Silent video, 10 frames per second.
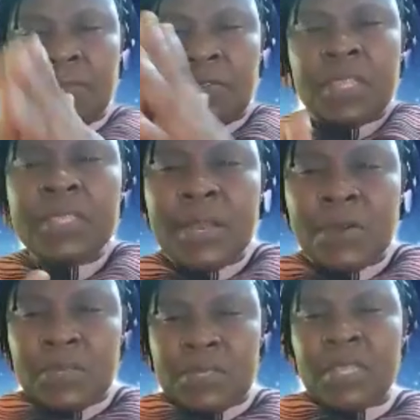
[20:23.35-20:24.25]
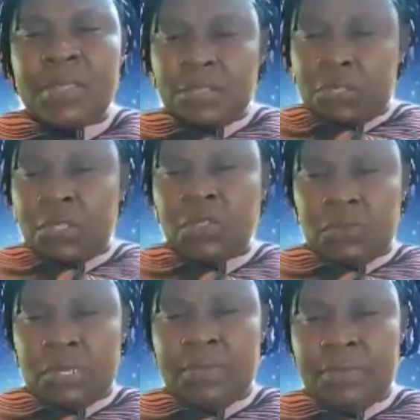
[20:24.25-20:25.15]
things that concern the
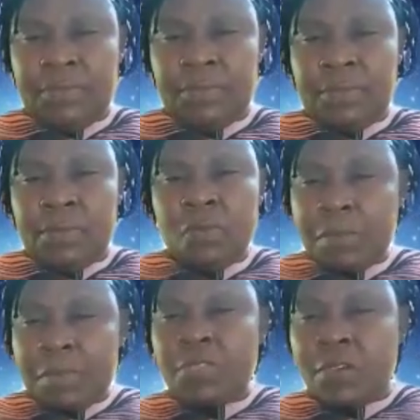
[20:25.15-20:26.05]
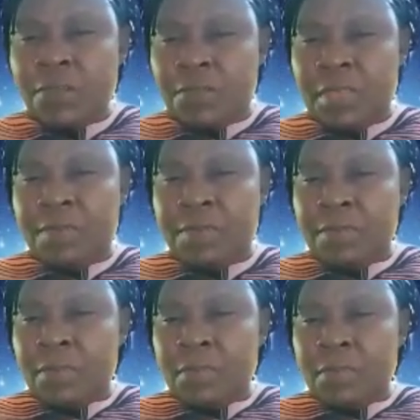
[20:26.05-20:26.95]
children, when many of them
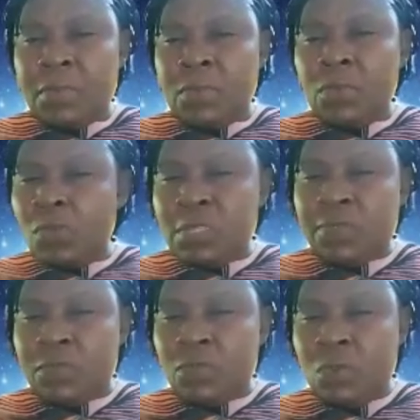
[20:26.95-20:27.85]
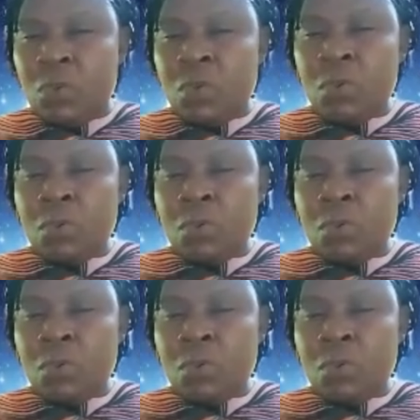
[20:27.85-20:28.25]
don't even know,